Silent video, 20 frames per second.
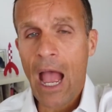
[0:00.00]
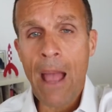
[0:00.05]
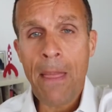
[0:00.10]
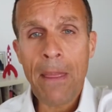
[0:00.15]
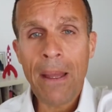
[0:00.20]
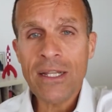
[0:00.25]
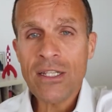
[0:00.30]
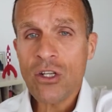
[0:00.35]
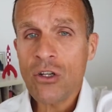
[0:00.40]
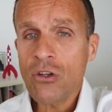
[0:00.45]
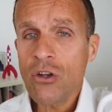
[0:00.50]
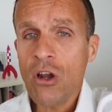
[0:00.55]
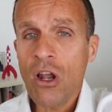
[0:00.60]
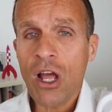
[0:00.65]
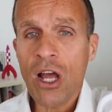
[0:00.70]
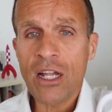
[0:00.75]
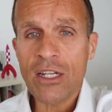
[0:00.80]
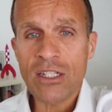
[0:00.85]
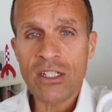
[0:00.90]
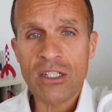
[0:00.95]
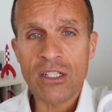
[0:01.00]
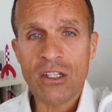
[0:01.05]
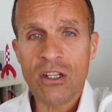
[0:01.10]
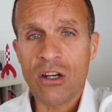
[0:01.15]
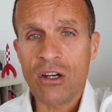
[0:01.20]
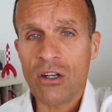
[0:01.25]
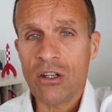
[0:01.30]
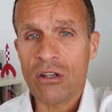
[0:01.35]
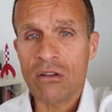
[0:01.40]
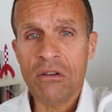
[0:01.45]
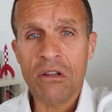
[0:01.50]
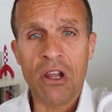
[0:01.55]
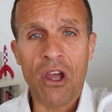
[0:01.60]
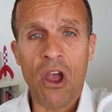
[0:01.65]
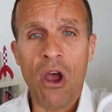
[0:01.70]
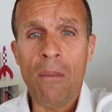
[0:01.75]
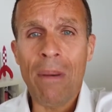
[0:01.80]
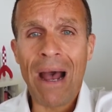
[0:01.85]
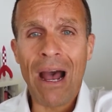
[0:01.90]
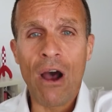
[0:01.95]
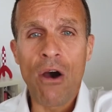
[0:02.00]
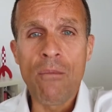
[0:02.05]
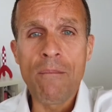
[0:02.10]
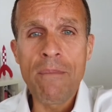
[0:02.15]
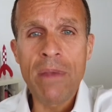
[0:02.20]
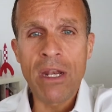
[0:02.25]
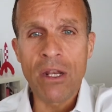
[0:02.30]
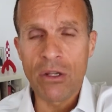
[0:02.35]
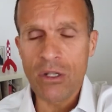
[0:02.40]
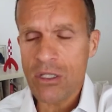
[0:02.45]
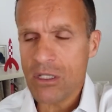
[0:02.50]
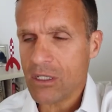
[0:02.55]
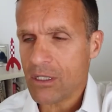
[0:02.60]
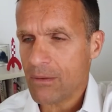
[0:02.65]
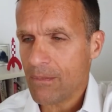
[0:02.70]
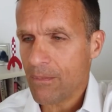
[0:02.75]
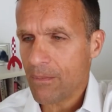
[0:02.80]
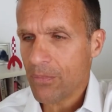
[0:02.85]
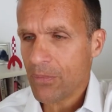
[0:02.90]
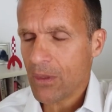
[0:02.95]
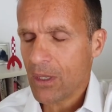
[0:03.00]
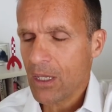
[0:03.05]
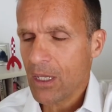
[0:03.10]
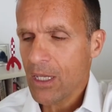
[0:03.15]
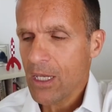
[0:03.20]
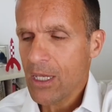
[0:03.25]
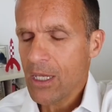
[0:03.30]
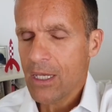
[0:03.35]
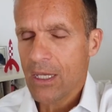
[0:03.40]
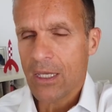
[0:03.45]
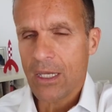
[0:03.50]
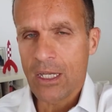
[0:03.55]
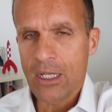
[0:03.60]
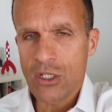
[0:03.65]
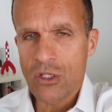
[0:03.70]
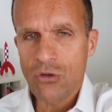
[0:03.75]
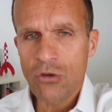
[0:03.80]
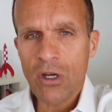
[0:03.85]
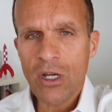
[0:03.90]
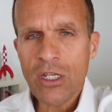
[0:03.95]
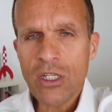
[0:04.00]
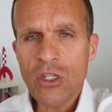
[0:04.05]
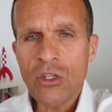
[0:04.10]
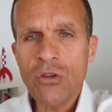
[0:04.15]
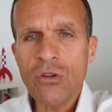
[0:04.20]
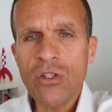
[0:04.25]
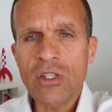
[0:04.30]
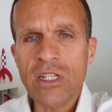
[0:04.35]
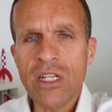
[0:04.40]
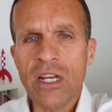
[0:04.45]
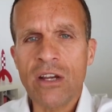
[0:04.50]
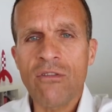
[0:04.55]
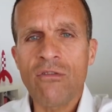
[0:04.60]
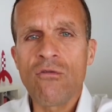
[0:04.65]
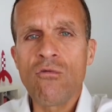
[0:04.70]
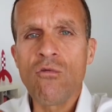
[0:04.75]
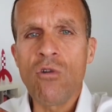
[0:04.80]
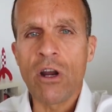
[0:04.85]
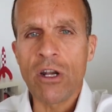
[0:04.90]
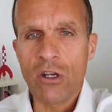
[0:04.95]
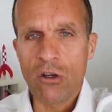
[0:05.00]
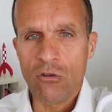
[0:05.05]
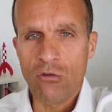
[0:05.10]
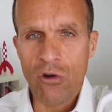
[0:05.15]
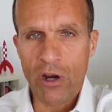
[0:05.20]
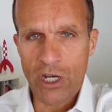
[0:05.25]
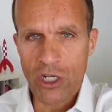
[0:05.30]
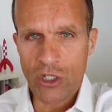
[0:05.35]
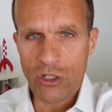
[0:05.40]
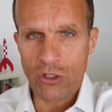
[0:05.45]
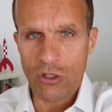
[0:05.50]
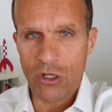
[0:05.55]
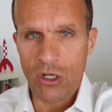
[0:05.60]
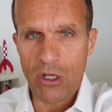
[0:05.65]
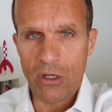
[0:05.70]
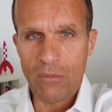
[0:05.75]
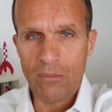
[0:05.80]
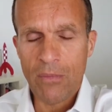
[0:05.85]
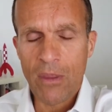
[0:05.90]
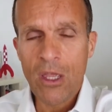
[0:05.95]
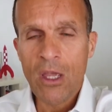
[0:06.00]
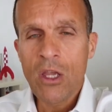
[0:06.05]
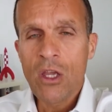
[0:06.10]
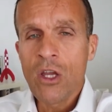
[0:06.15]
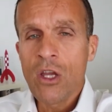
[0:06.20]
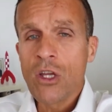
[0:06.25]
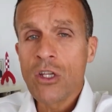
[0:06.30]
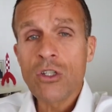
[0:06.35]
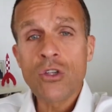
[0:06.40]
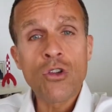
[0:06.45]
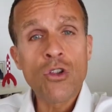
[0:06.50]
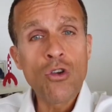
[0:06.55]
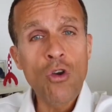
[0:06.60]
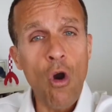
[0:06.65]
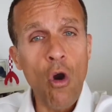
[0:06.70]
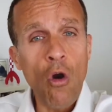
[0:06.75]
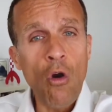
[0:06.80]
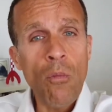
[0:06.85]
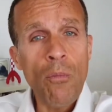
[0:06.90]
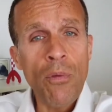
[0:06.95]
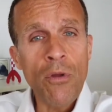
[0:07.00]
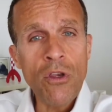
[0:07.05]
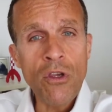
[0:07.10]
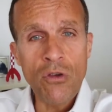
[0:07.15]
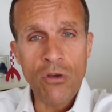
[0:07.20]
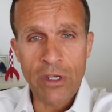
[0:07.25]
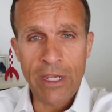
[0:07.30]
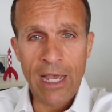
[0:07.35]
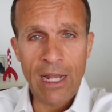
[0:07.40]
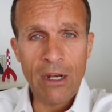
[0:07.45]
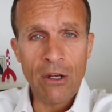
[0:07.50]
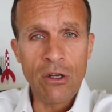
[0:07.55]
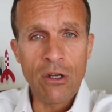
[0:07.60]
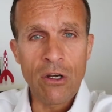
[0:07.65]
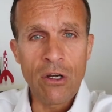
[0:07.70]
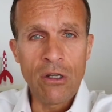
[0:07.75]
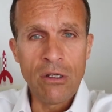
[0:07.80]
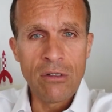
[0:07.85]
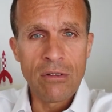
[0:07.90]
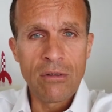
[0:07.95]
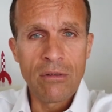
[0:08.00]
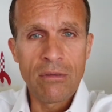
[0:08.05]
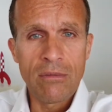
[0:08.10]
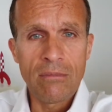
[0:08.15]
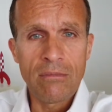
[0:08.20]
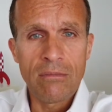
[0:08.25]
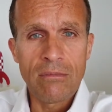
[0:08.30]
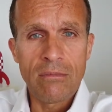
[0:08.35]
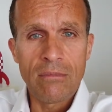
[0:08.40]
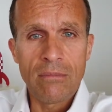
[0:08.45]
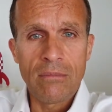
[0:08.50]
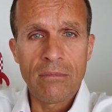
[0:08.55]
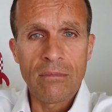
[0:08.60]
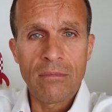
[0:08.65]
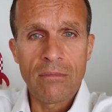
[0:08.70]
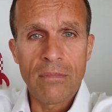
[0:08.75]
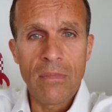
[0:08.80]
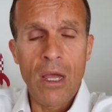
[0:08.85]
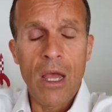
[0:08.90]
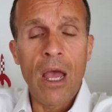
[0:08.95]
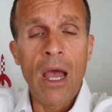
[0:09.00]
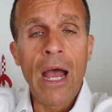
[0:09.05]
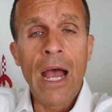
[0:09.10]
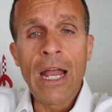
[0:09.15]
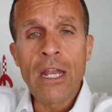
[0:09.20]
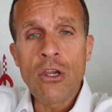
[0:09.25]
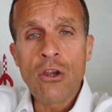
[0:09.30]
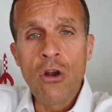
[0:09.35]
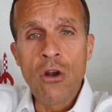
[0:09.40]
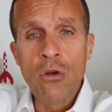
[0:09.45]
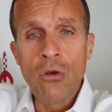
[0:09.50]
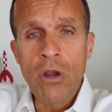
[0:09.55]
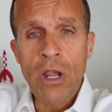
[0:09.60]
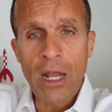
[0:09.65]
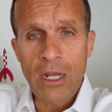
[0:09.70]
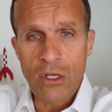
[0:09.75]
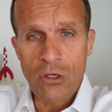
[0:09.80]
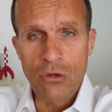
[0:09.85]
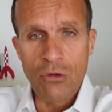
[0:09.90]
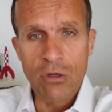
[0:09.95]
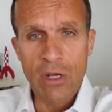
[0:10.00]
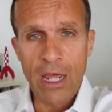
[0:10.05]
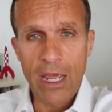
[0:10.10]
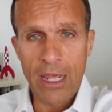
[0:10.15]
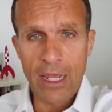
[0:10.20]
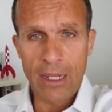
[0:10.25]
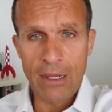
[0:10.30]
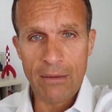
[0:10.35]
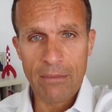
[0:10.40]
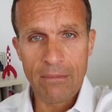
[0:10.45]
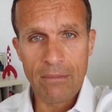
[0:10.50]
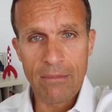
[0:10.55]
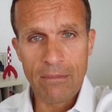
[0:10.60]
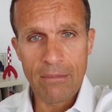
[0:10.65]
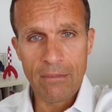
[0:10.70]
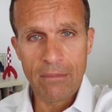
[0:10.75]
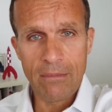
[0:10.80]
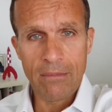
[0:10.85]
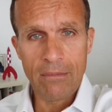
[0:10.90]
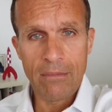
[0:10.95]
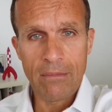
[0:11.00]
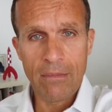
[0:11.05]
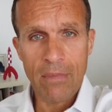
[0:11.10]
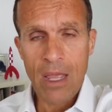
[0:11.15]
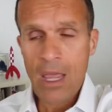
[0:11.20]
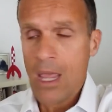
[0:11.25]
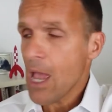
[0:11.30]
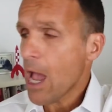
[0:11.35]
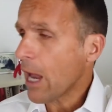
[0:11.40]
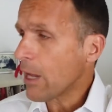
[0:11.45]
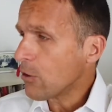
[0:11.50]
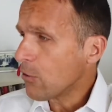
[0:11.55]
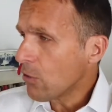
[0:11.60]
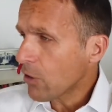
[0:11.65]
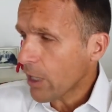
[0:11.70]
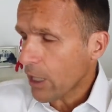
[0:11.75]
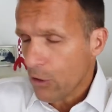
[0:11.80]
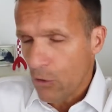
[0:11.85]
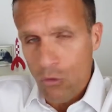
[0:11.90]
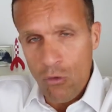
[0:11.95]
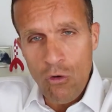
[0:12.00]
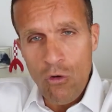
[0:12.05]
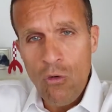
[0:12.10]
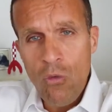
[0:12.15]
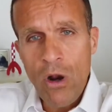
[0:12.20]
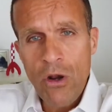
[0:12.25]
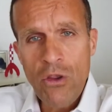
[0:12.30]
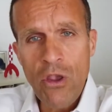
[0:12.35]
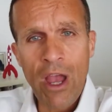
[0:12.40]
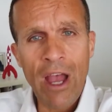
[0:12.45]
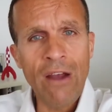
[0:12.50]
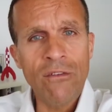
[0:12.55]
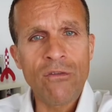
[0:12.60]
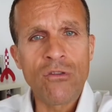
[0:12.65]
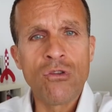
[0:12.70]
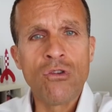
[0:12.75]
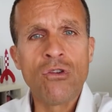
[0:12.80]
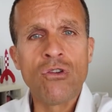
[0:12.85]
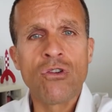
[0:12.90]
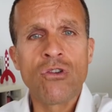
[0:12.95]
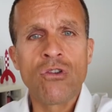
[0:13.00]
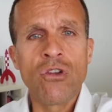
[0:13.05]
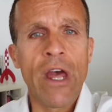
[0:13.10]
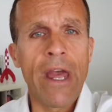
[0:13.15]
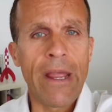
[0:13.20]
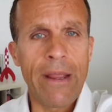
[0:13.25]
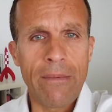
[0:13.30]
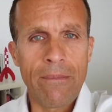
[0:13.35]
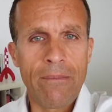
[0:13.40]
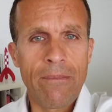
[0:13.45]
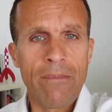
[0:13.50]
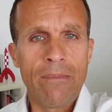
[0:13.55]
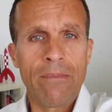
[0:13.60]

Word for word: and that's going to last you know, about a minute, is you ask yourself one question. So you open your calendar and you look at today. And you look at all what you have to do today.